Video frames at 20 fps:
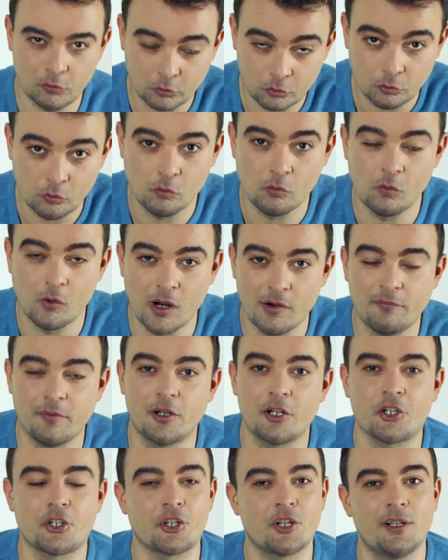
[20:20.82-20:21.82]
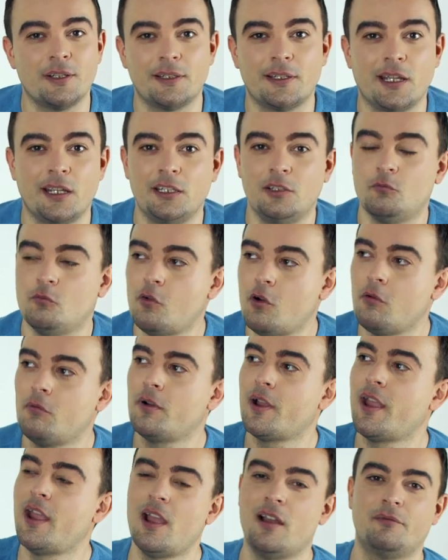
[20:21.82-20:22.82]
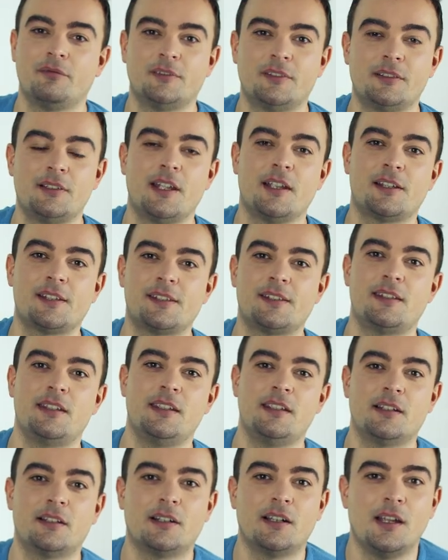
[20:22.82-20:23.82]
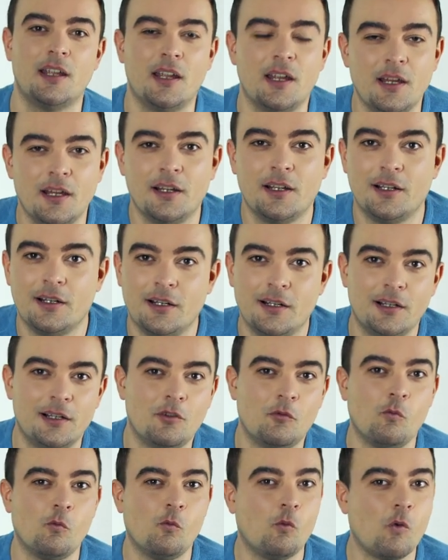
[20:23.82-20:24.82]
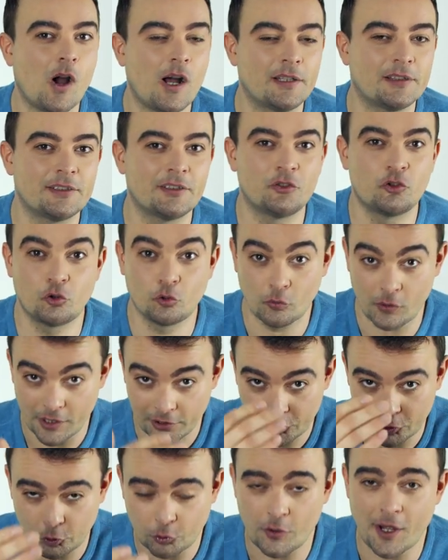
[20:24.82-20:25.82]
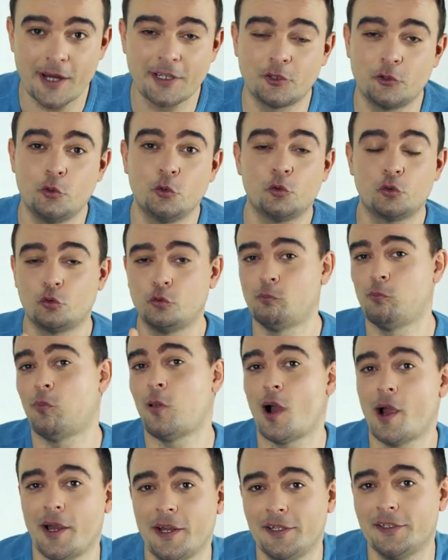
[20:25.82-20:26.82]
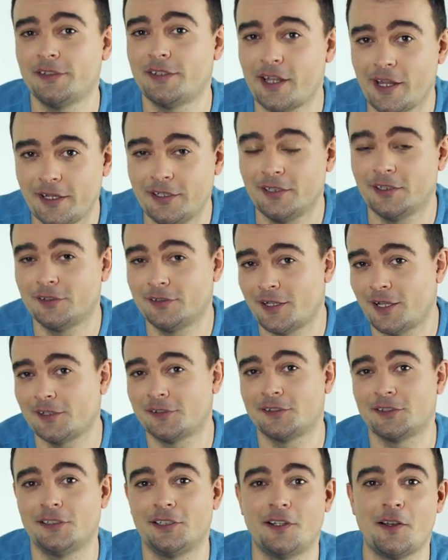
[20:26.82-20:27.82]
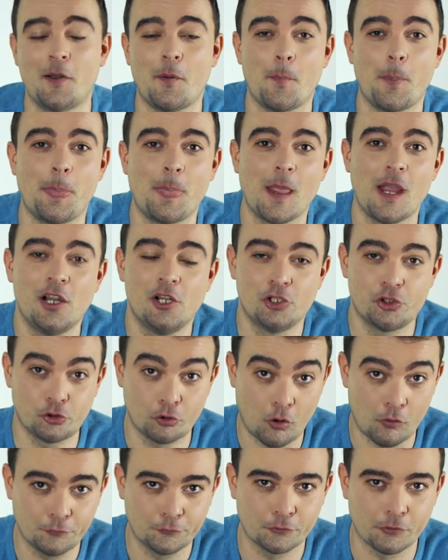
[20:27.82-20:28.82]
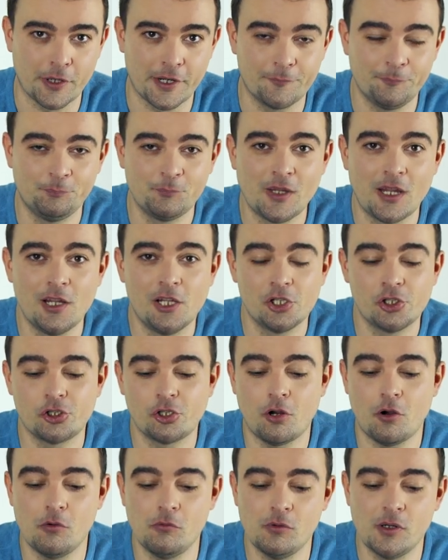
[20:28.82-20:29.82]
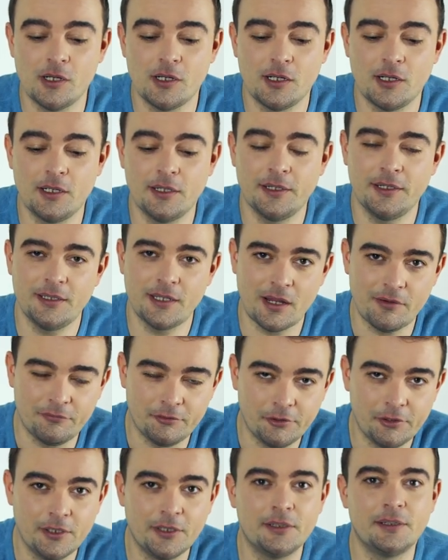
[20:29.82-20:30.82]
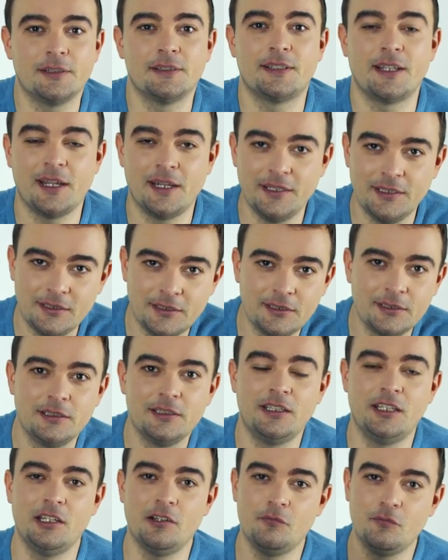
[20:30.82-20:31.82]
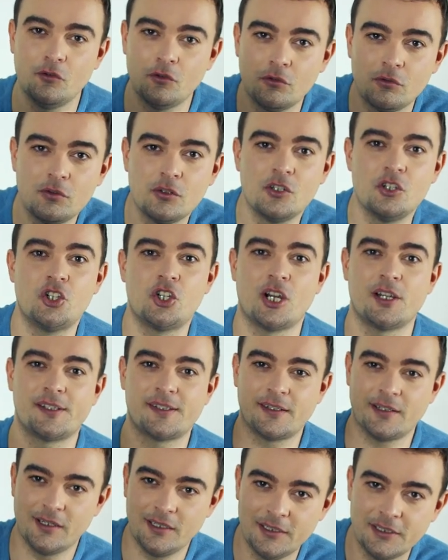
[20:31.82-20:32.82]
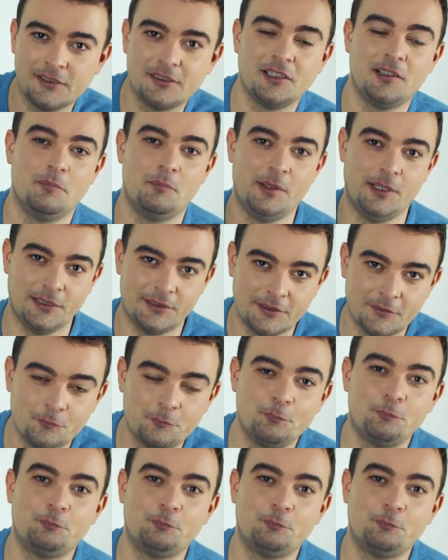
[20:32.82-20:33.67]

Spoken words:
to a version, they won't have the next year what to attract you to buy that software. So in every year they give you just a little bit